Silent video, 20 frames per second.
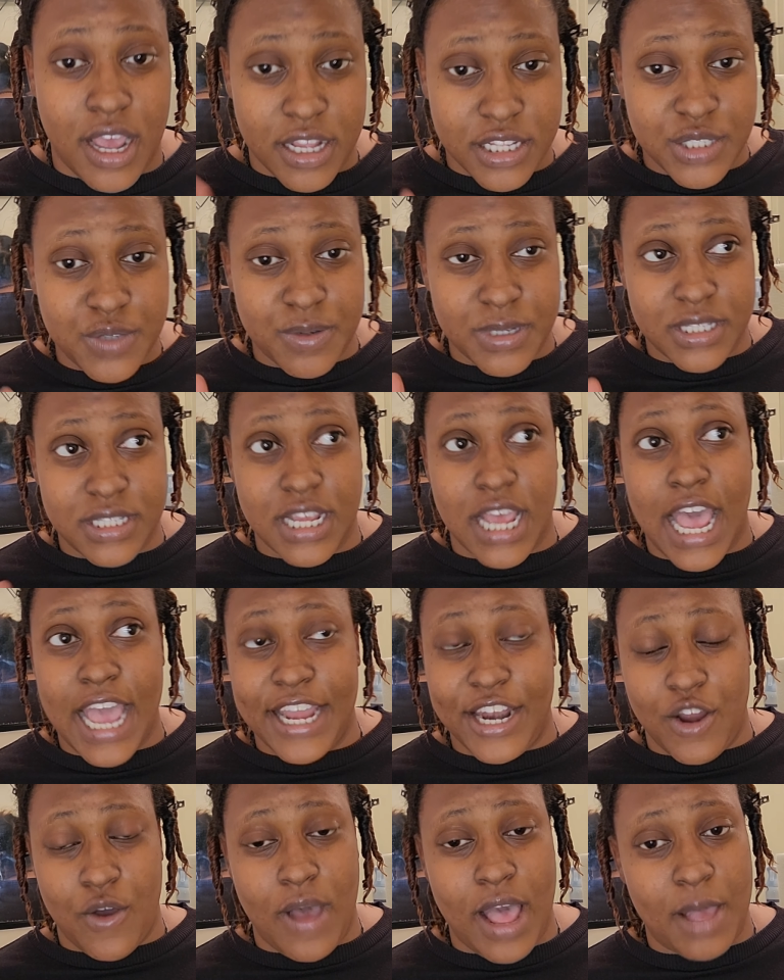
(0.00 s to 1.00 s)
untwist it,
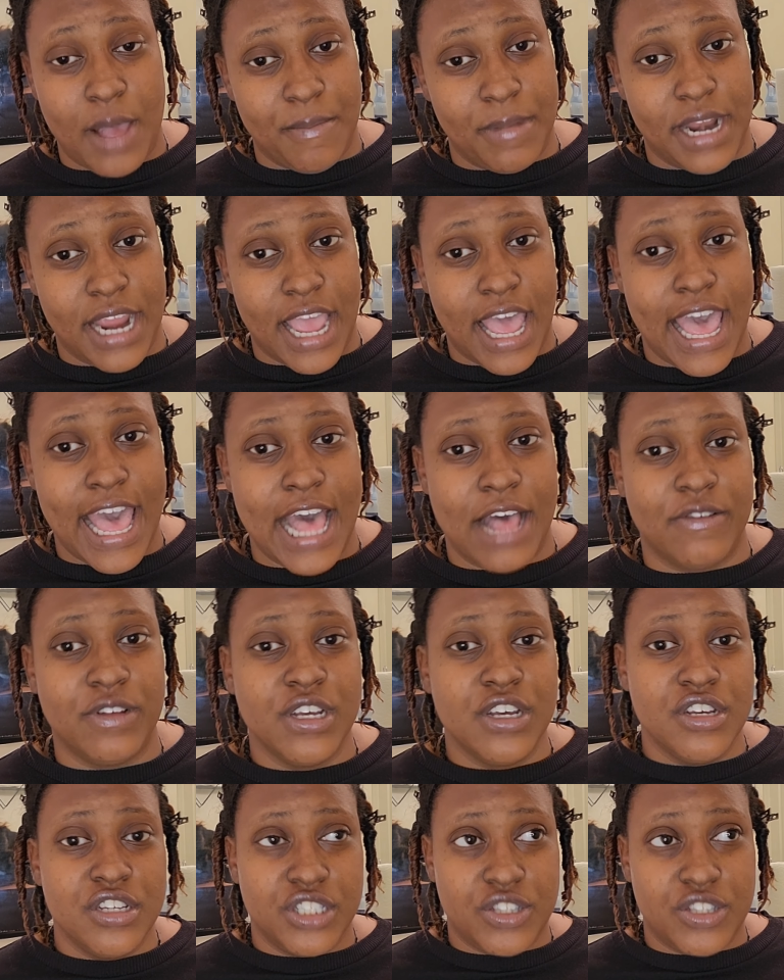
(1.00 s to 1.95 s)
I know how many I have.